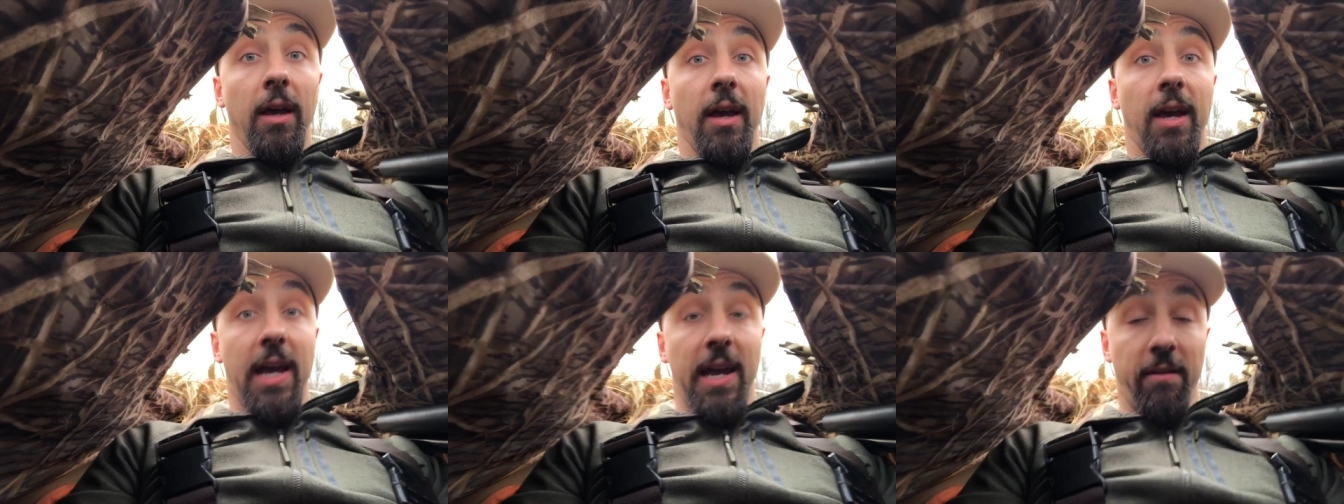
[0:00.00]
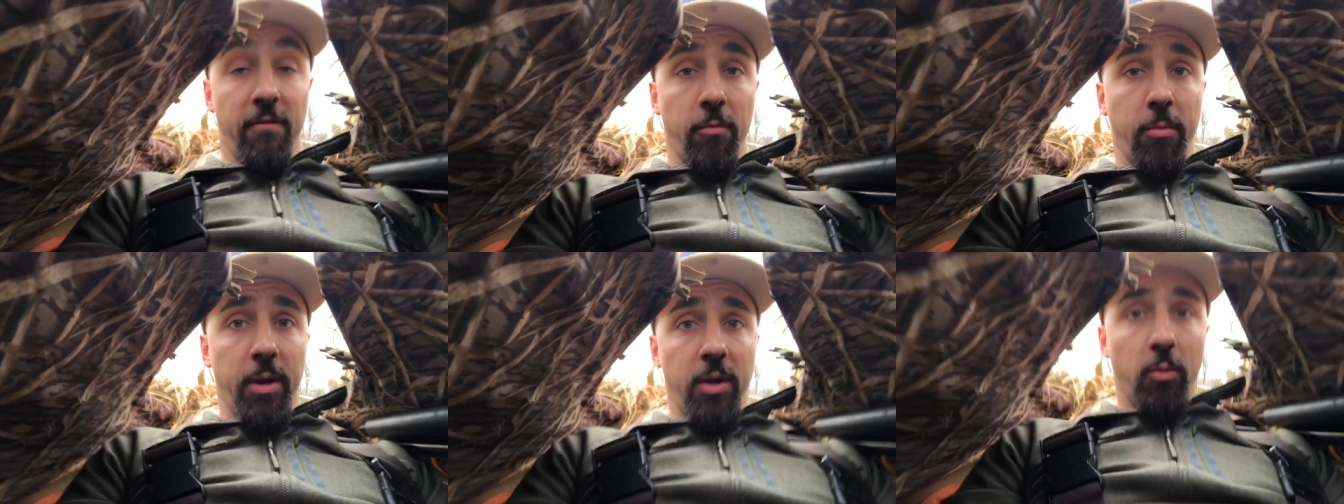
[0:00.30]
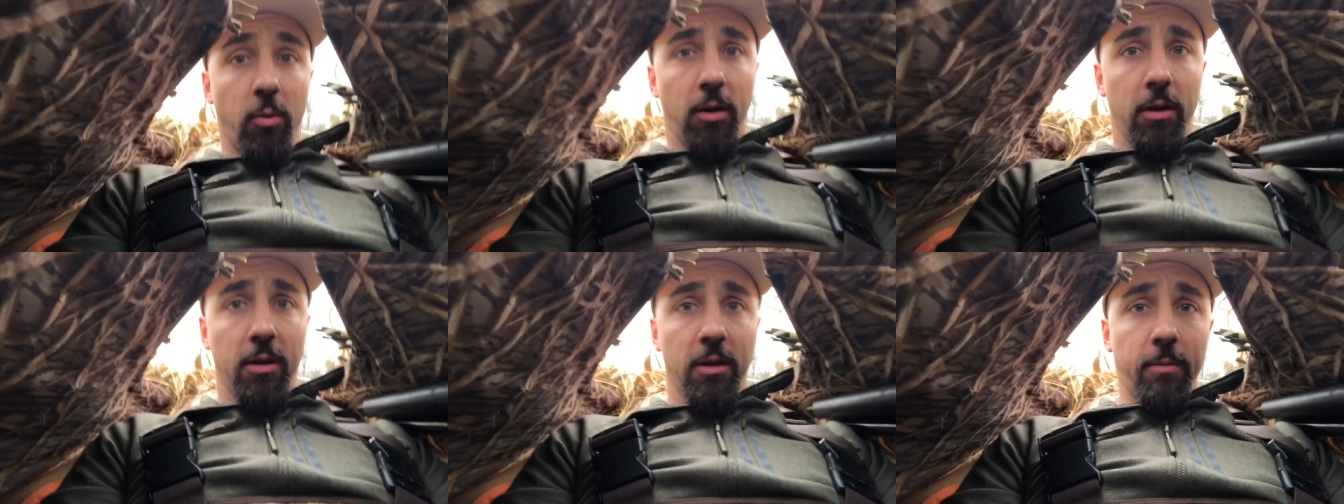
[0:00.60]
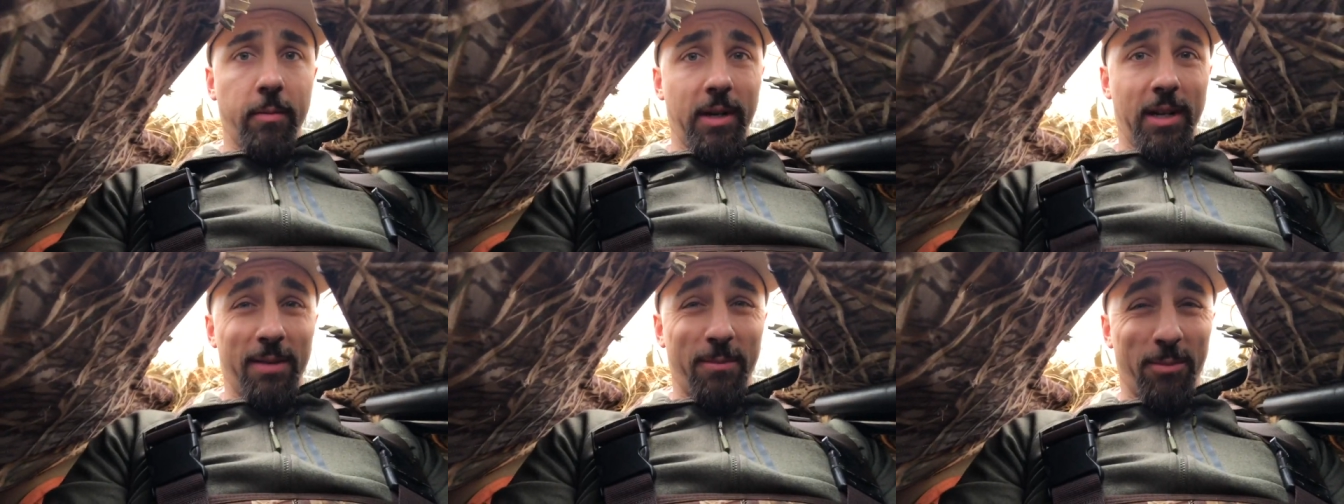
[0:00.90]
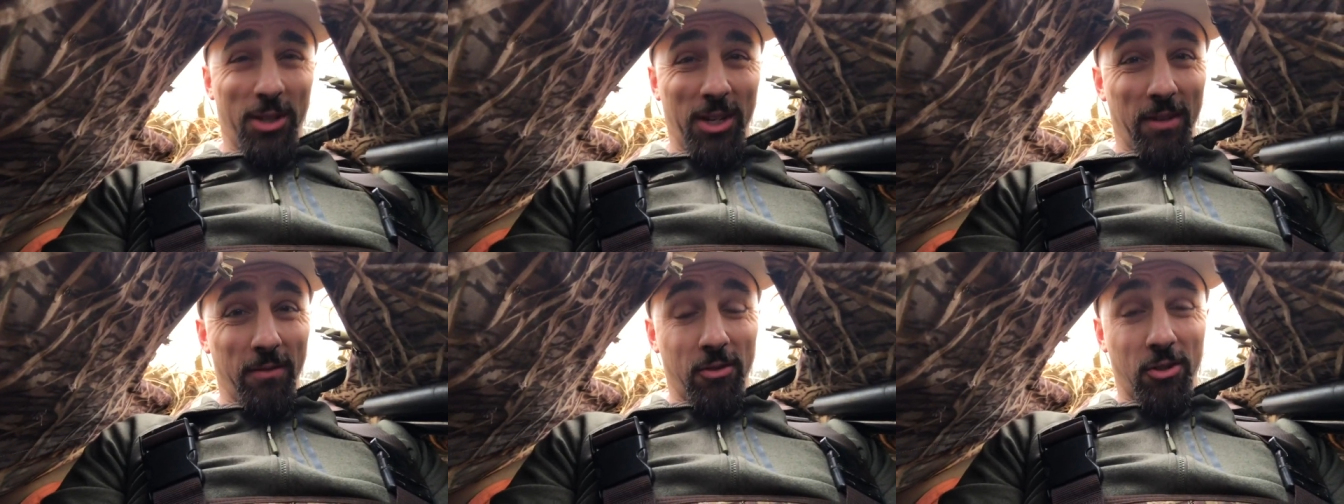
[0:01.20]
Hey everybody, welcome. My name
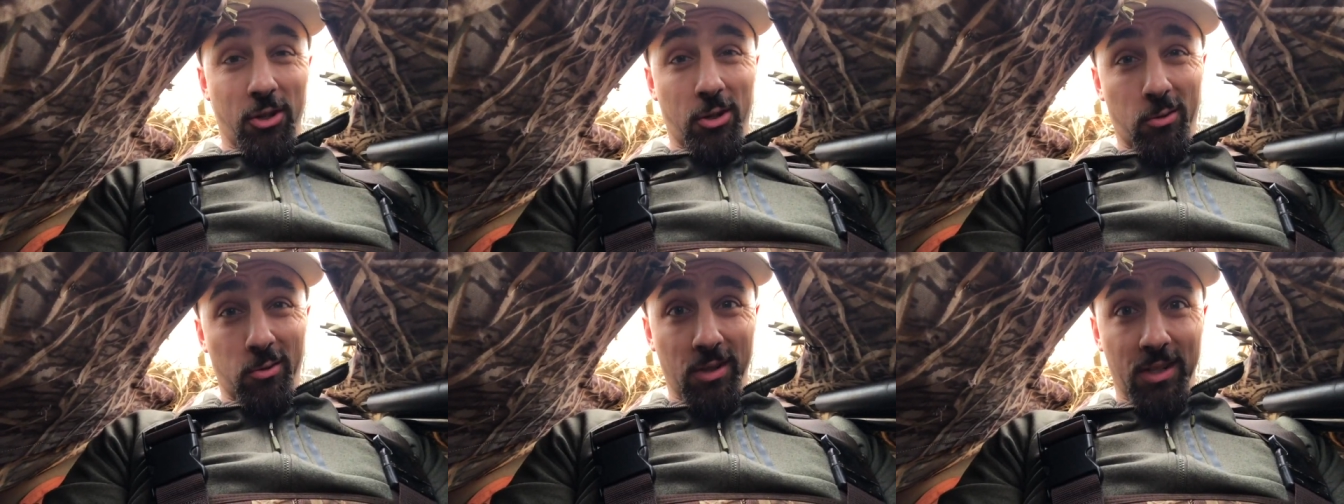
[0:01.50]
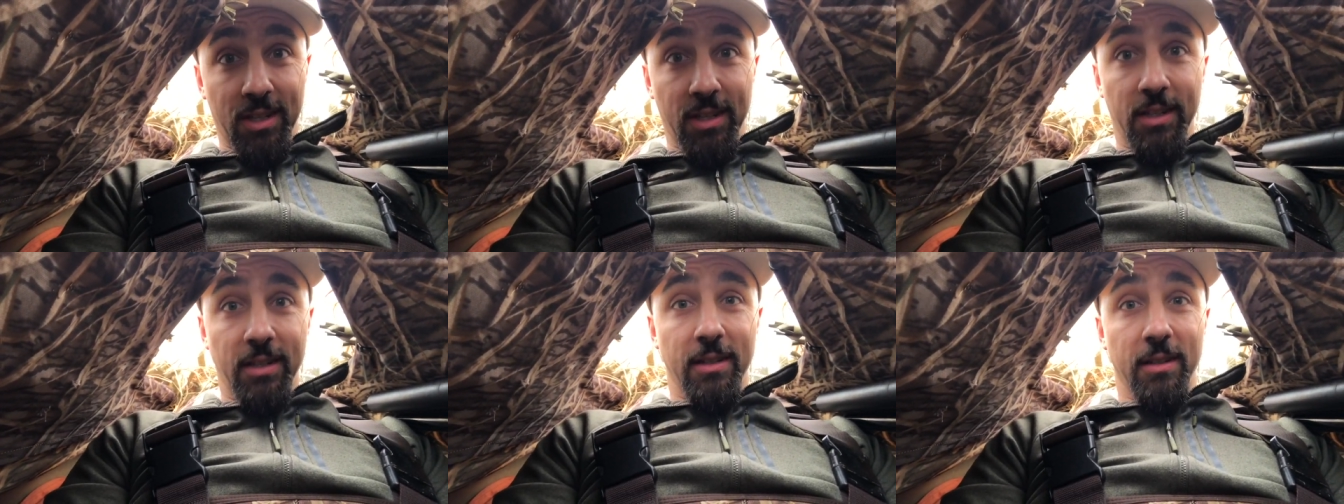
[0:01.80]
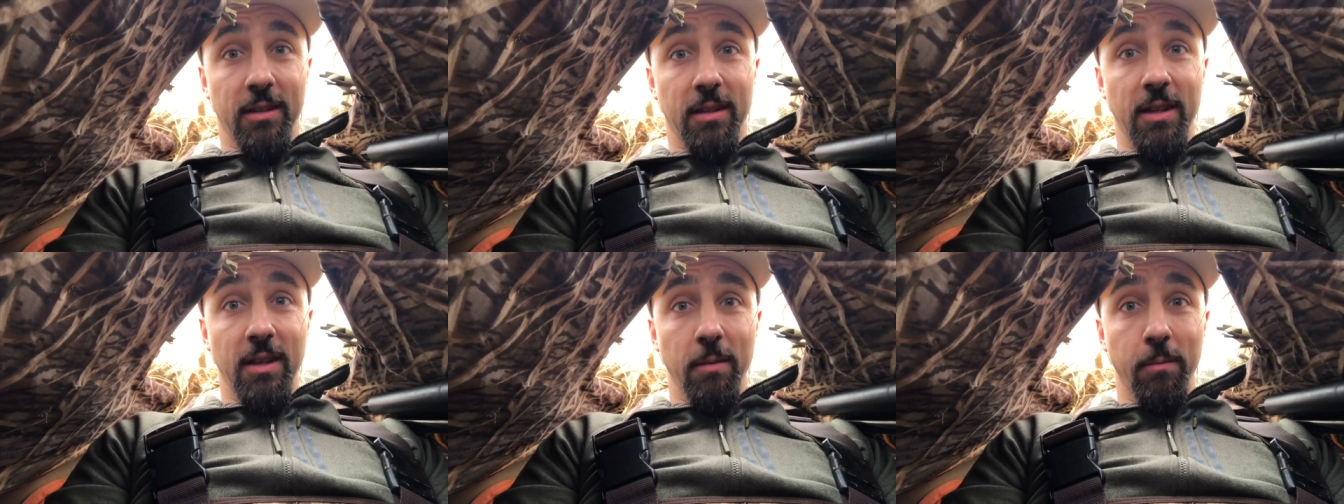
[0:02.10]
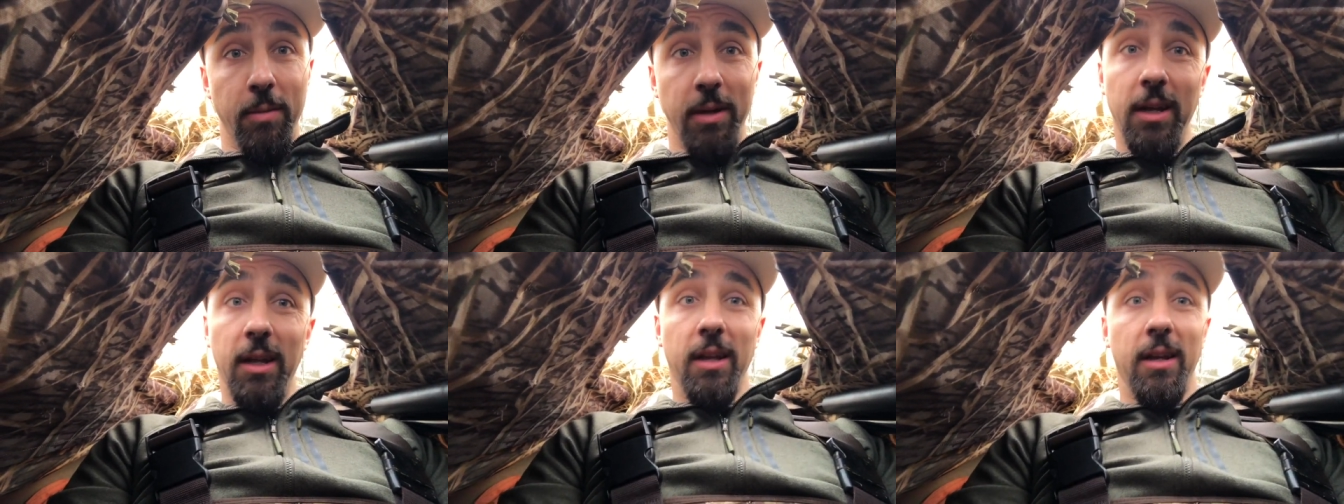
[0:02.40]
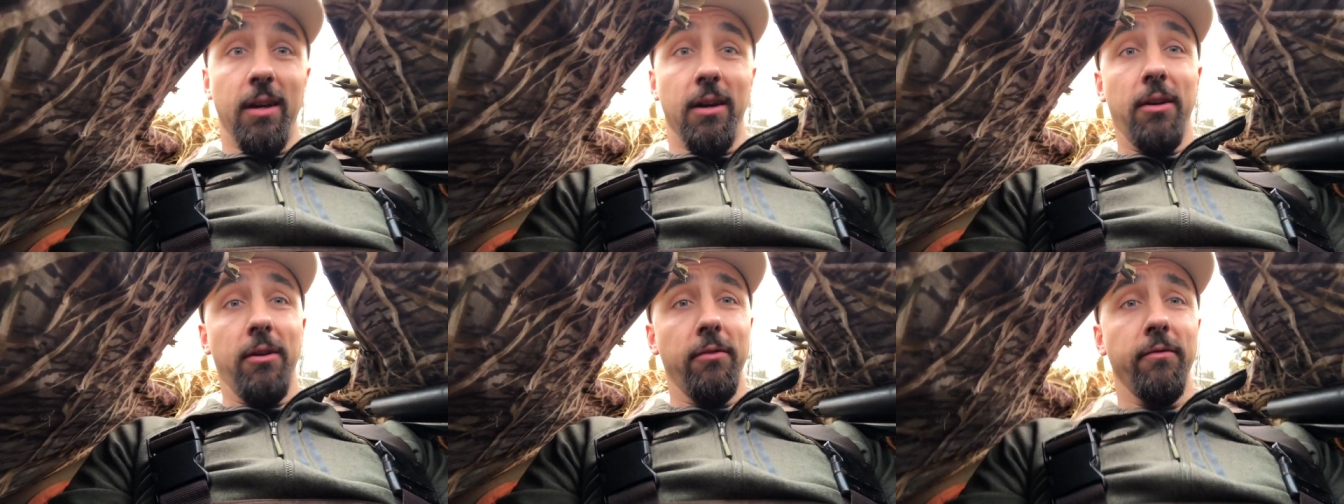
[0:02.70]
is Kevin Jones and this is the
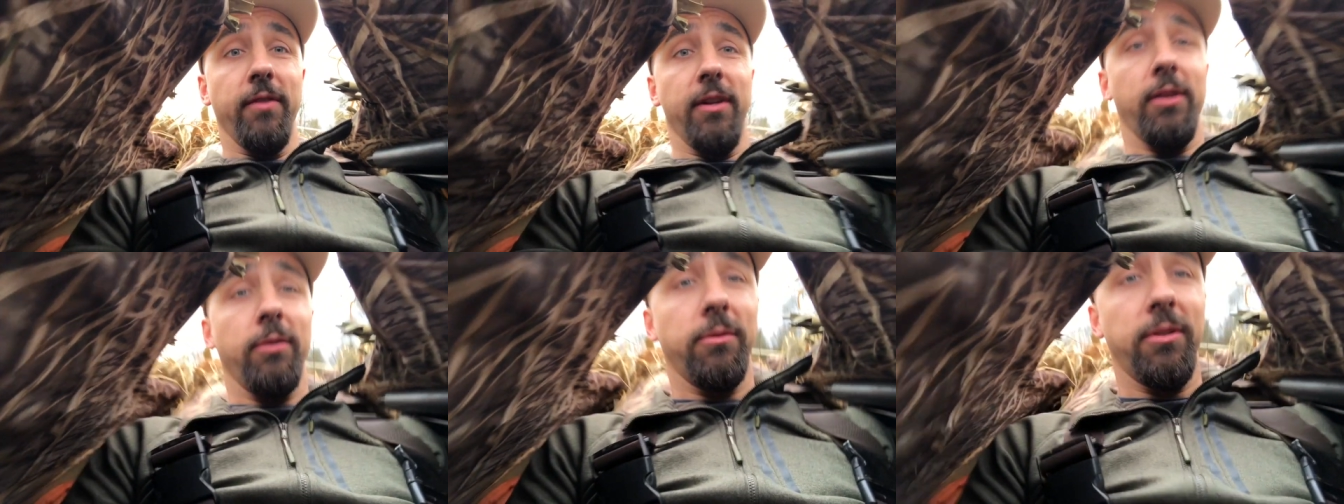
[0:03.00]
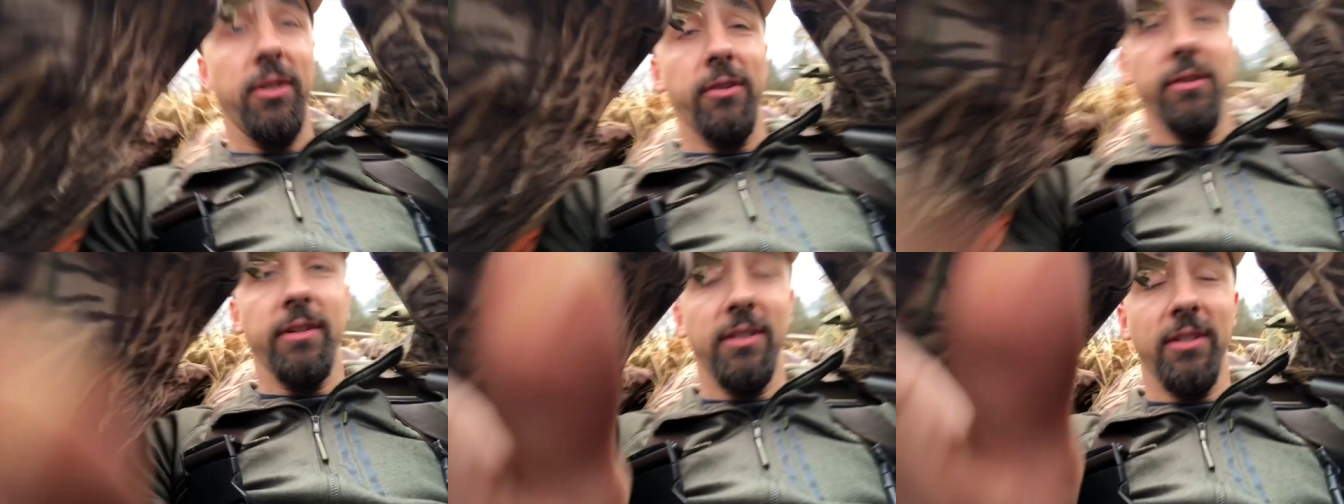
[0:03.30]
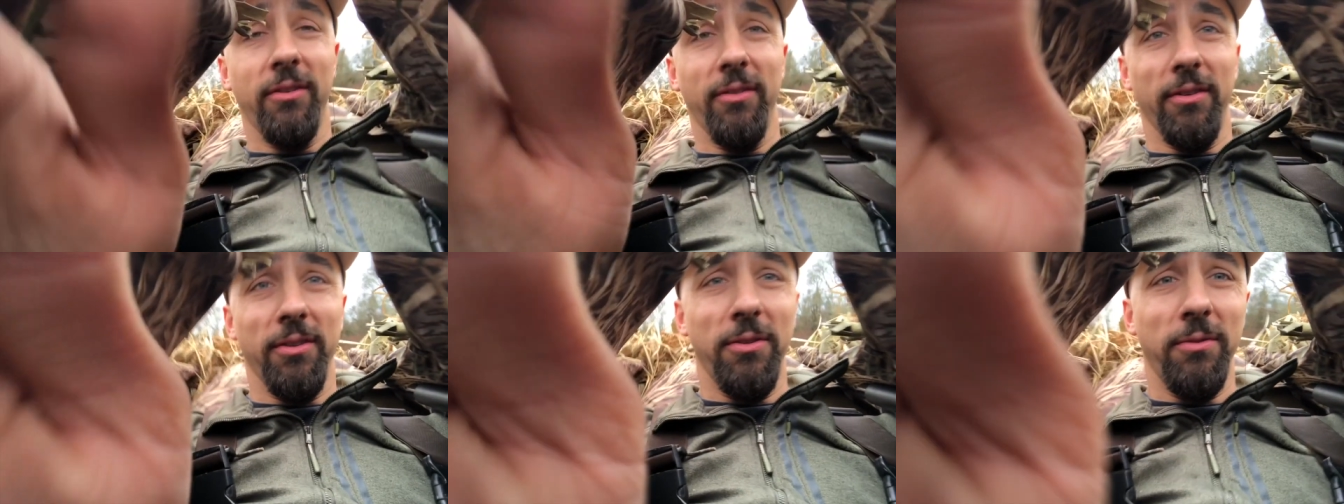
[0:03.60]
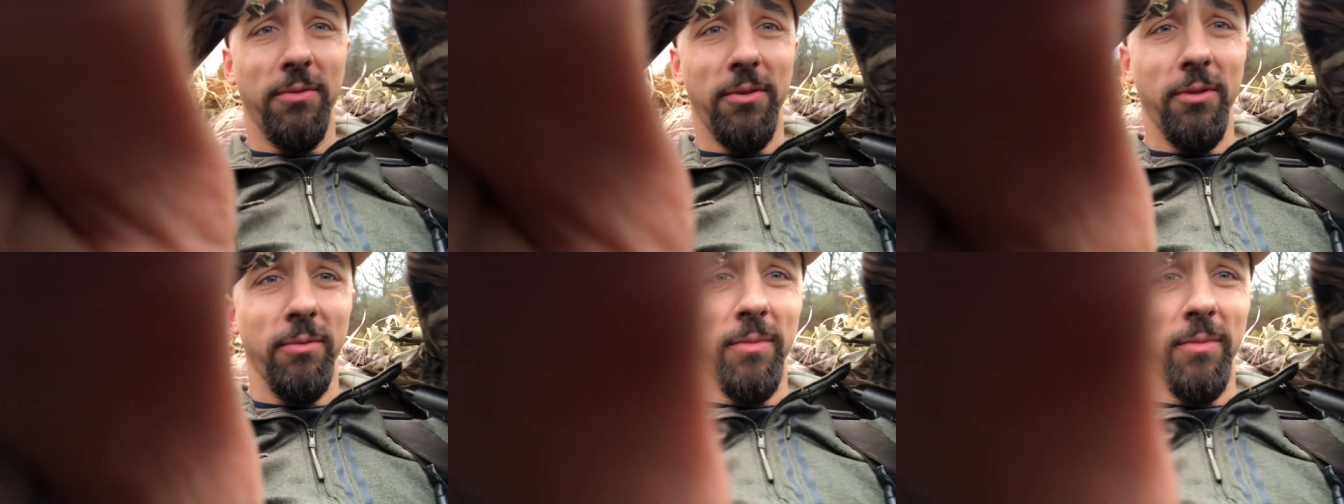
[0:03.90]
Beginning Hunter video series here on YouTube.